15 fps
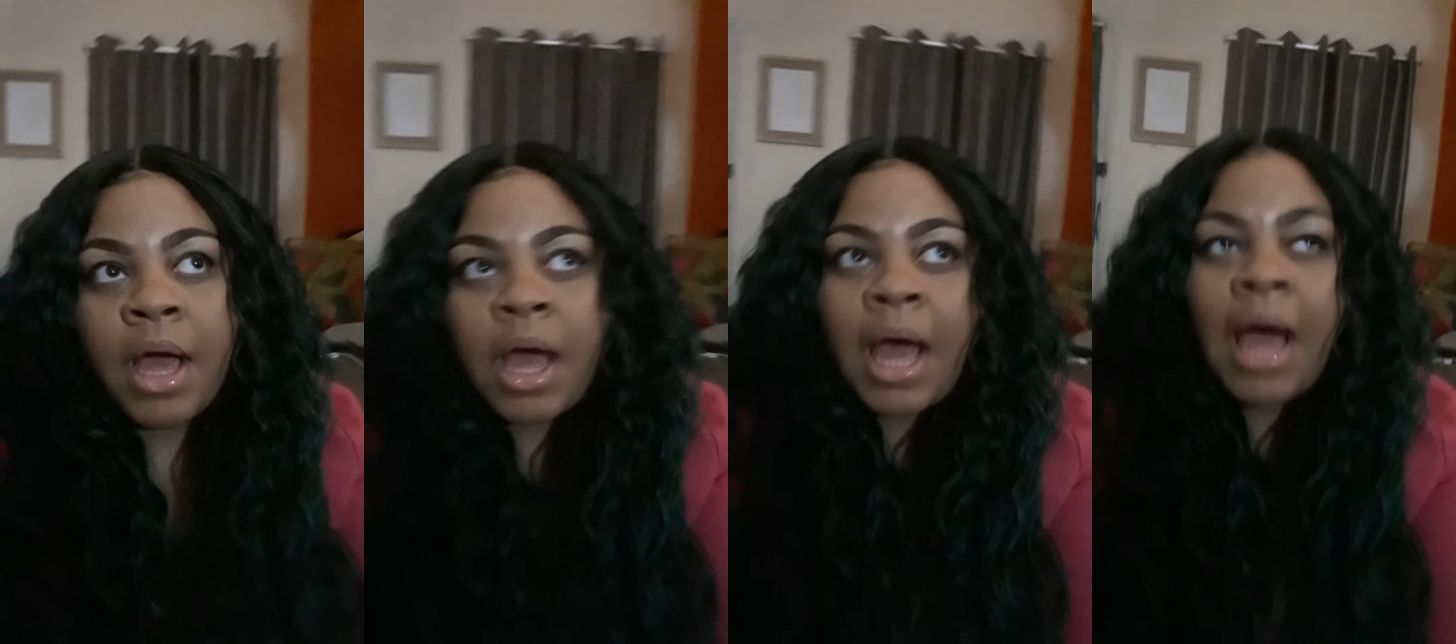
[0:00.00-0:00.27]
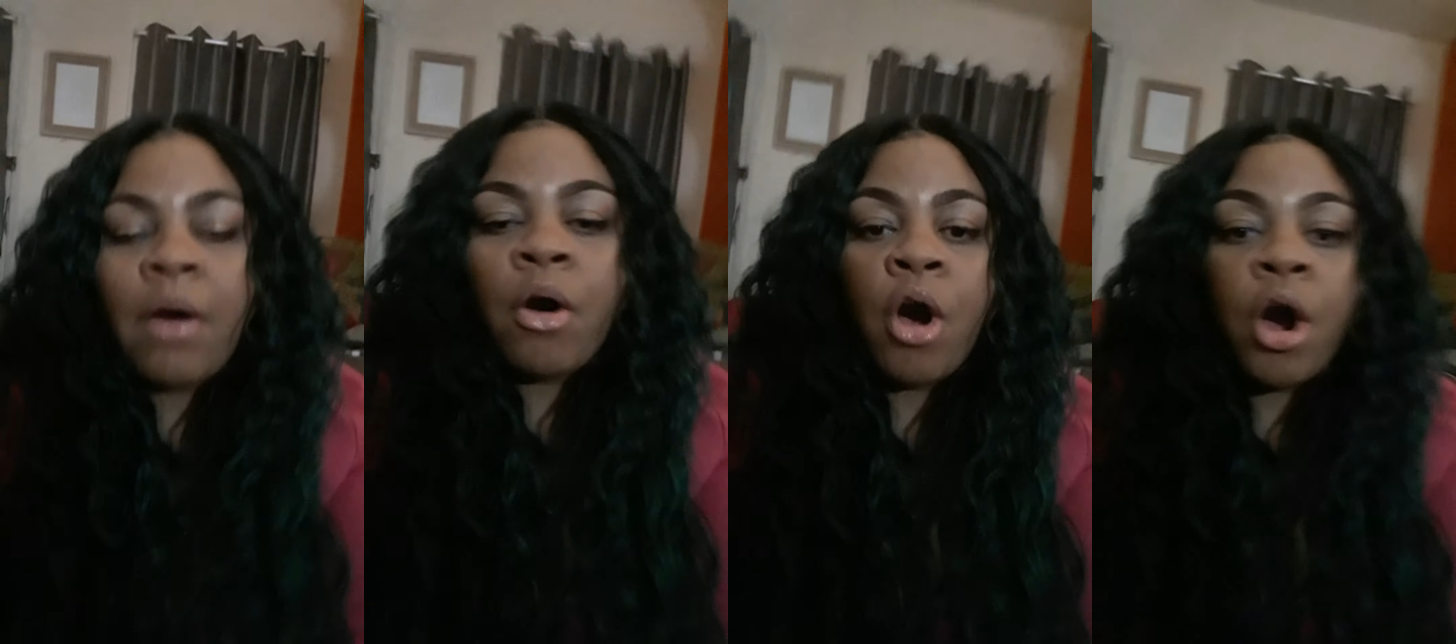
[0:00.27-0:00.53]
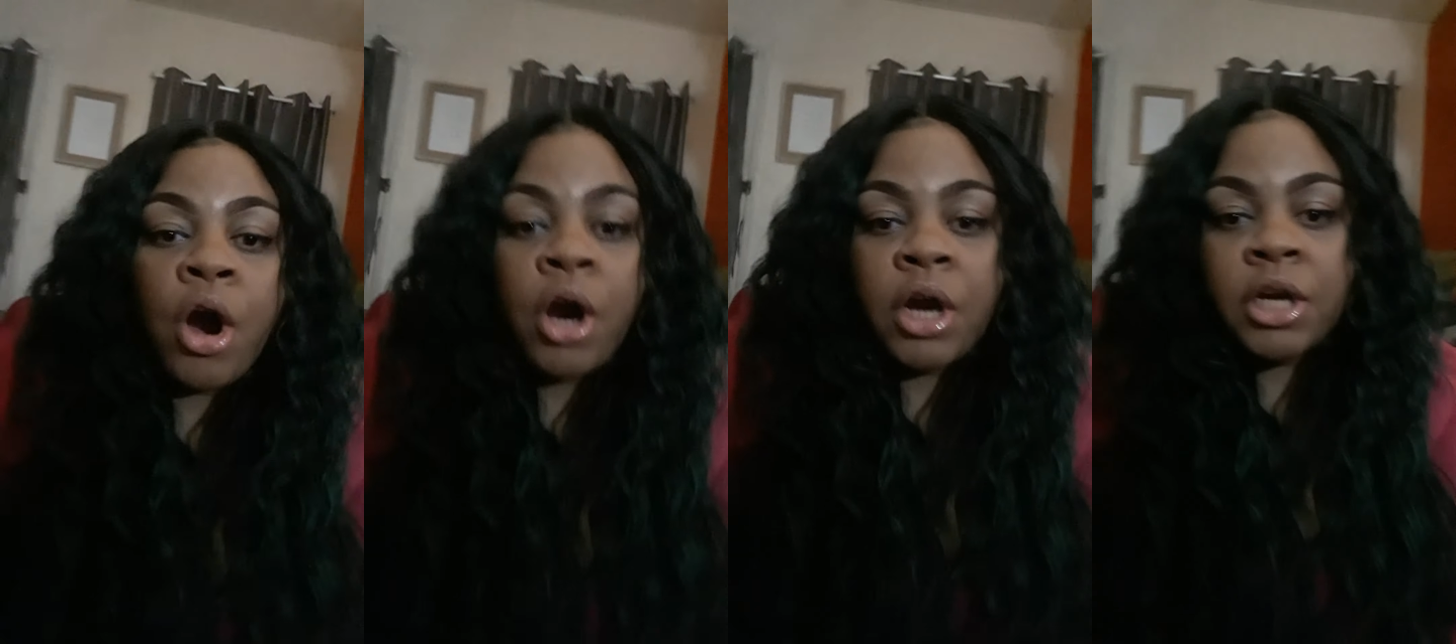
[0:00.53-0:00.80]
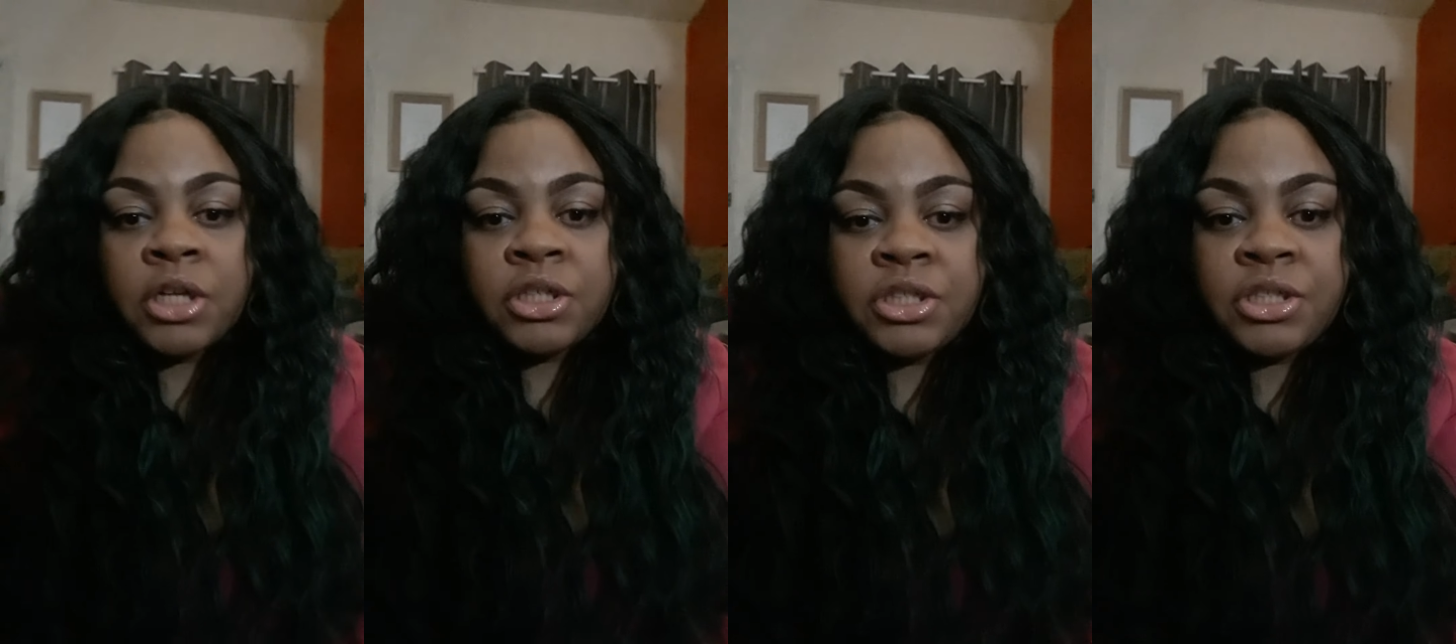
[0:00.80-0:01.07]
how
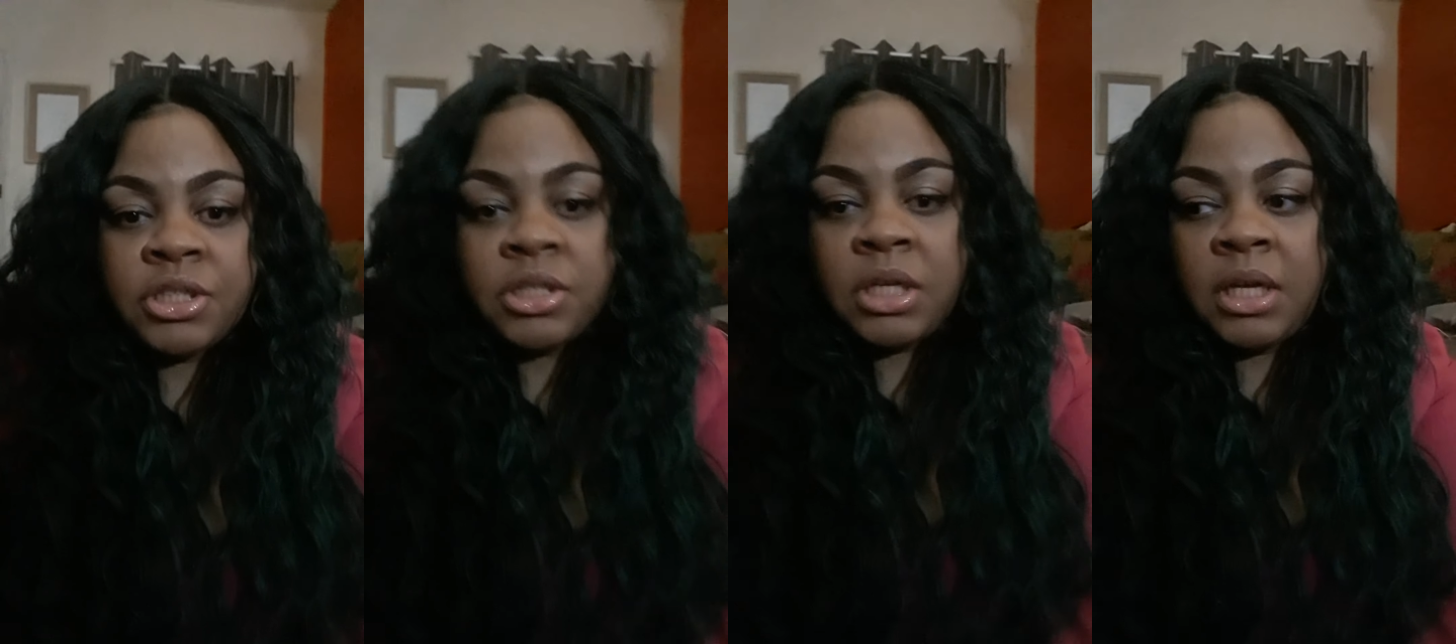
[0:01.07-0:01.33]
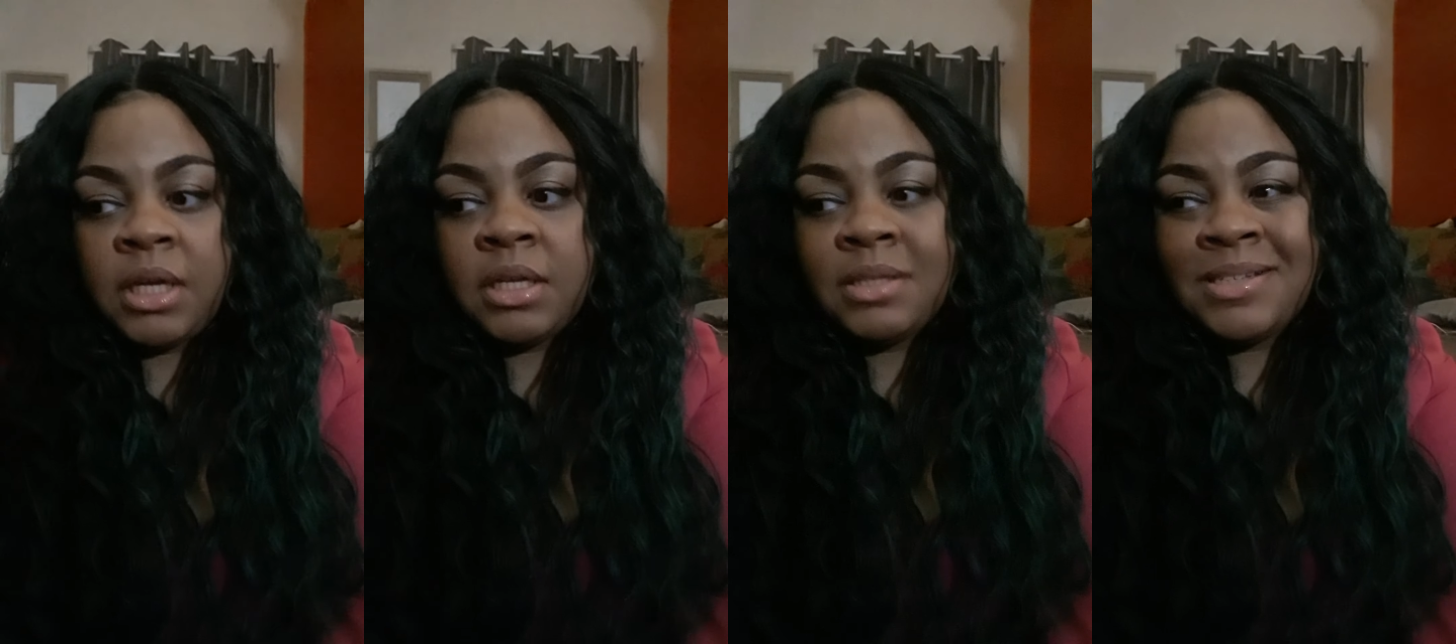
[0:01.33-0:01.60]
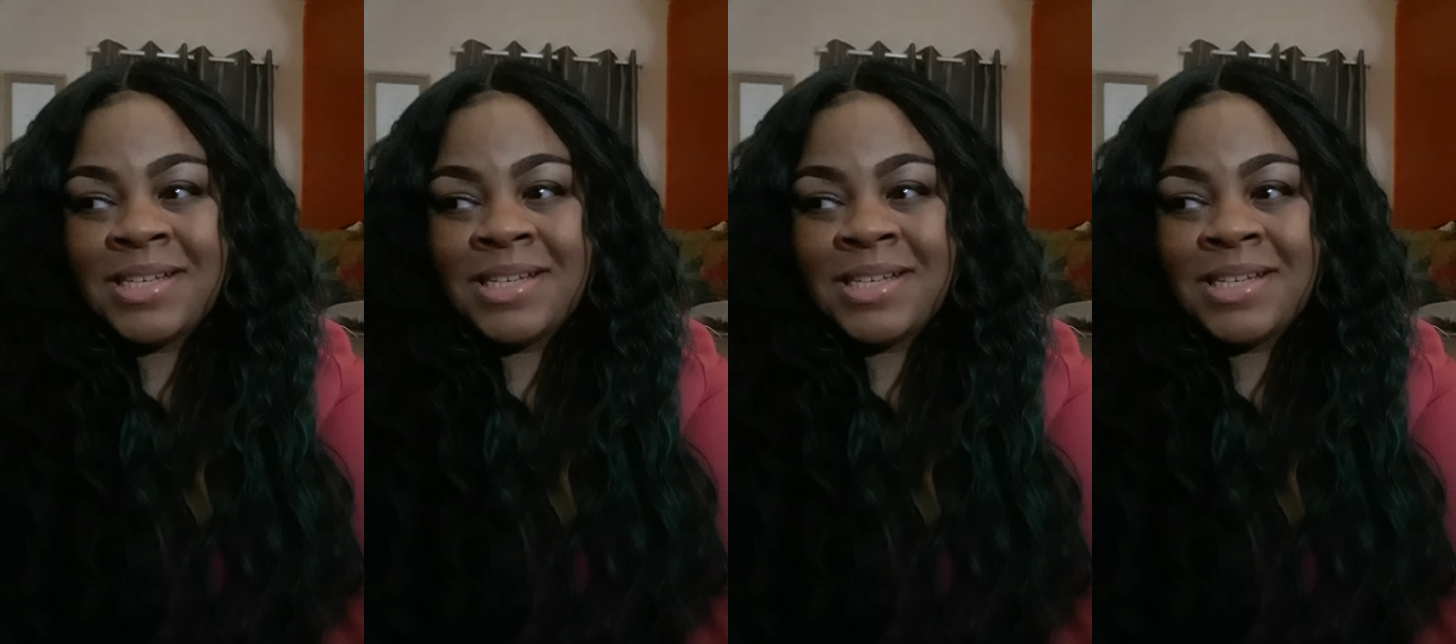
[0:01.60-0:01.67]
harsh and